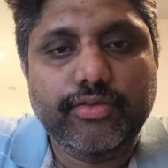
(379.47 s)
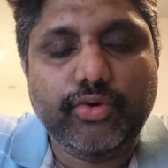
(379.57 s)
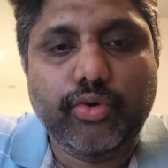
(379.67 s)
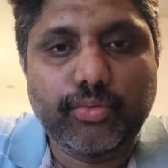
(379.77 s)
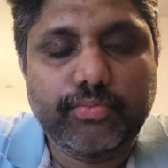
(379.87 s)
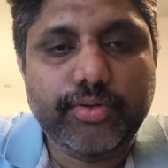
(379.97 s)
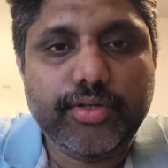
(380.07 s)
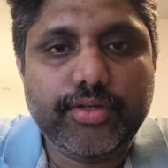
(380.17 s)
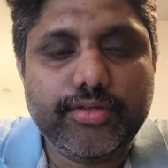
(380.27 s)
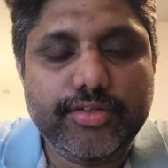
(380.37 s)
Hope
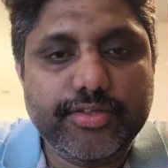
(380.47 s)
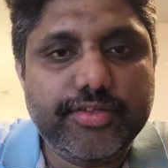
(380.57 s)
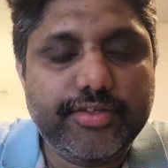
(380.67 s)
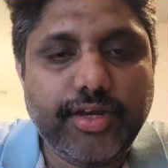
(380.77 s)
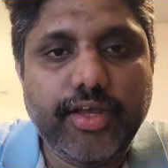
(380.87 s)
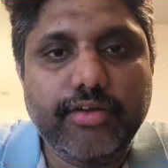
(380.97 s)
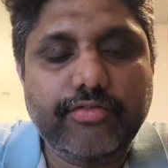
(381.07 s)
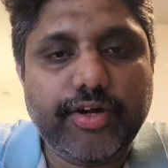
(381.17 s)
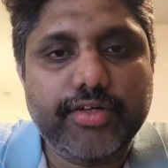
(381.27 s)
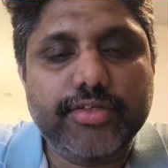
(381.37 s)
this is clear,
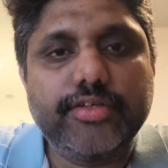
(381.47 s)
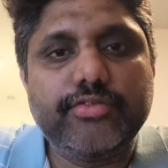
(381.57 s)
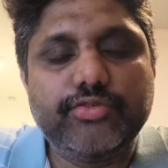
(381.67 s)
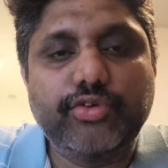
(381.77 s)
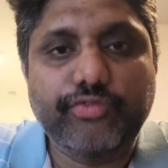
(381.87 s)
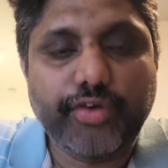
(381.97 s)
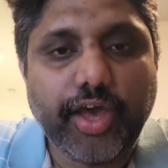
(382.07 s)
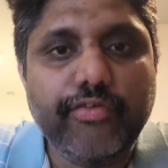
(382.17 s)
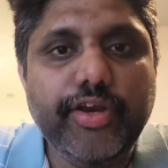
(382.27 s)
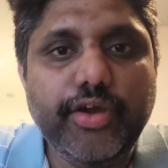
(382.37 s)
friends. So if you
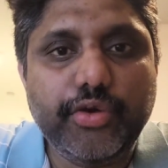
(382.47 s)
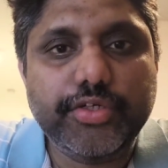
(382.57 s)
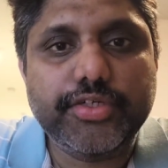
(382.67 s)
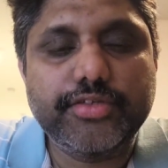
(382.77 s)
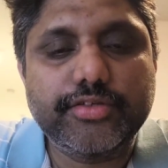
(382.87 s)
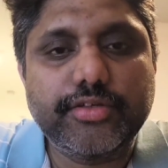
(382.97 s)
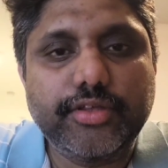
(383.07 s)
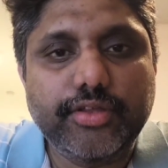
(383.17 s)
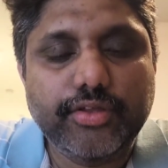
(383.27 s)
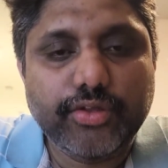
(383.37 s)
have any questions,
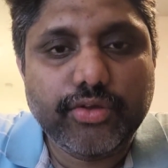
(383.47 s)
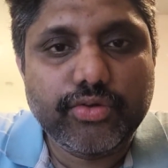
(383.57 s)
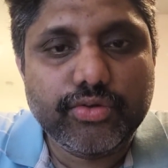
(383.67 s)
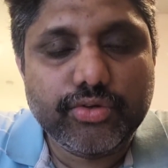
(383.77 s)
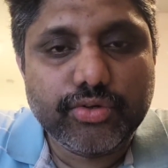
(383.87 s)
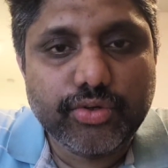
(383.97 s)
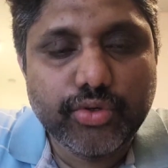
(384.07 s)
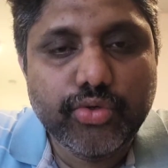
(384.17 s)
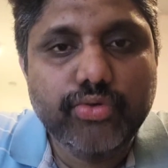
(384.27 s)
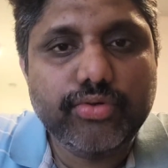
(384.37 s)

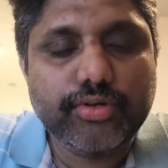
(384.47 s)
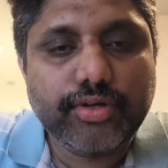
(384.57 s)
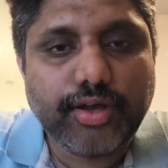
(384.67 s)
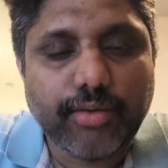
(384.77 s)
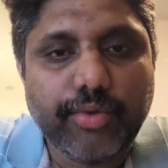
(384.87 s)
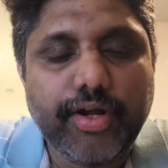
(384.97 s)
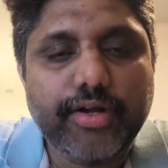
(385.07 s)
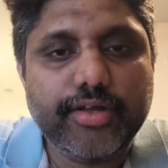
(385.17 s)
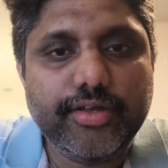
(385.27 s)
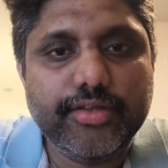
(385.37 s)
do
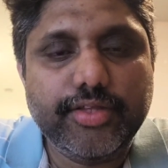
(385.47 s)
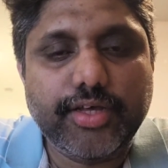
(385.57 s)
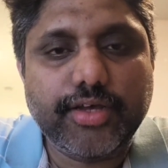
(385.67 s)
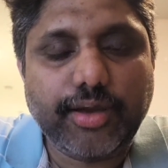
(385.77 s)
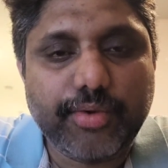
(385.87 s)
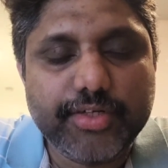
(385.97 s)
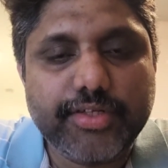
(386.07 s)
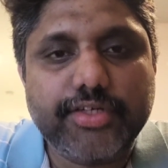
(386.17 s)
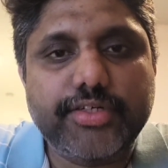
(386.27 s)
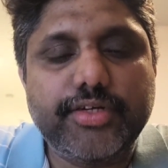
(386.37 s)
comment in the comment
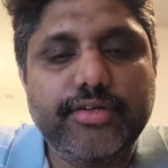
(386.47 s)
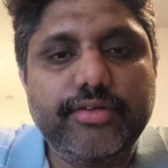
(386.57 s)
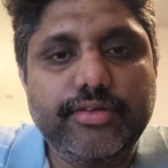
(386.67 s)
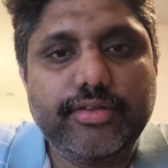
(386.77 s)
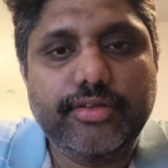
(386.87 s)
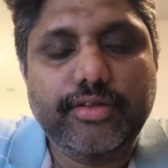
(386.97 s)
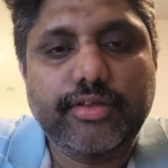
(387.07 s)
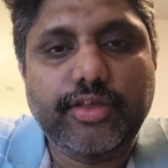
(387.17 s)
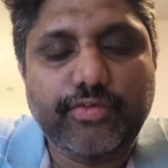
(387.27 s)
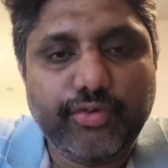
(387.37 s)
section.
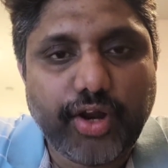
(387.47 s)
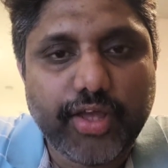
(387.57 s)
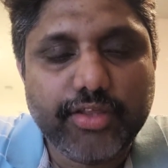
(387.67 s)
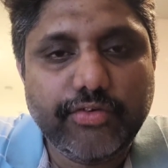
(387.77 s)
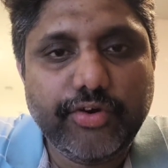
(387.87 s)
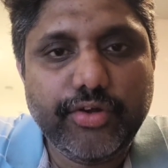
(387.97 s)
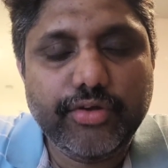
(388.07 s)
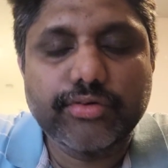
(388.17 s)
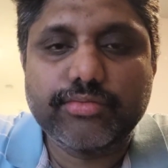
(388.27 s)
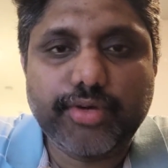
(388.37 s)
If you like the
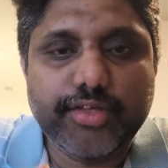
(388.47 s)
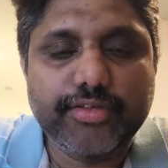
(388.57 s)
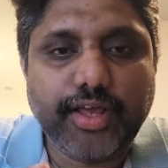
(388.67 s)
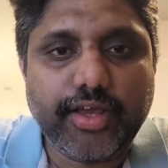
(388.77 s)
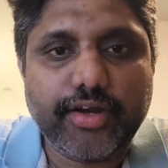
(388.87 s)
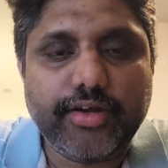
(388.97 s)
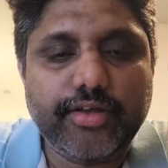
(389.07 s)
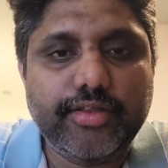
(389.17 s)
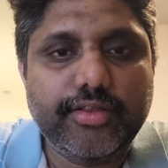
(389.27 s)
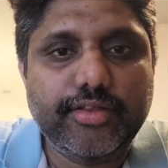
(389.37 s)
video, please like it.
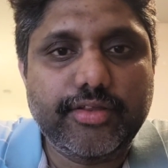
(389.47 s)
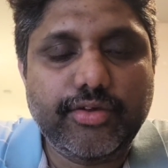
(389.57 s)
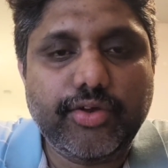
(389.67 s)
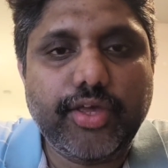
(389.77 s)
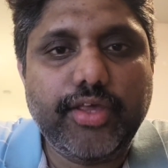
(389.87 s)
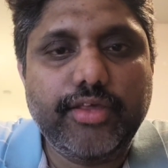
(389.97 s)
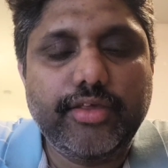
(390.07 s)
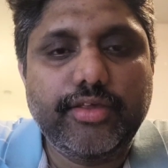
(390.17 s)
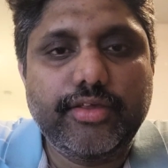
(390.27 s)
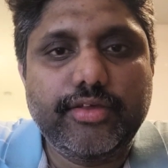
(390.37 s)
Okay,
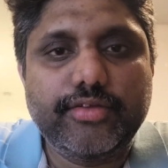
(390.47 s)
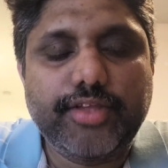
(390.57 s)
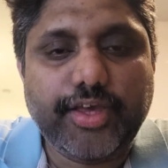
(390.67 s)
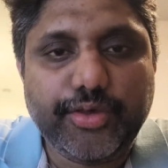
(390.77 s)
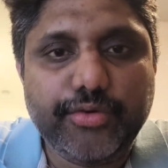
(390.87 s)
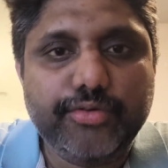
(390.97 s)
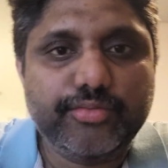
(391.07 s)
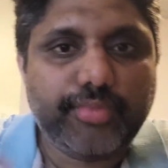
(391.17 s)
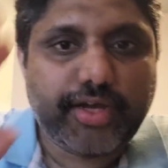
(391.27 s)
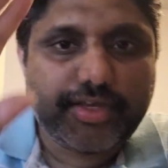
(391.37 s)
thank you.
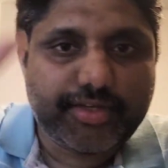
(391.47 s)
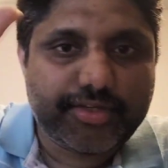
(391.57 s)
Bye.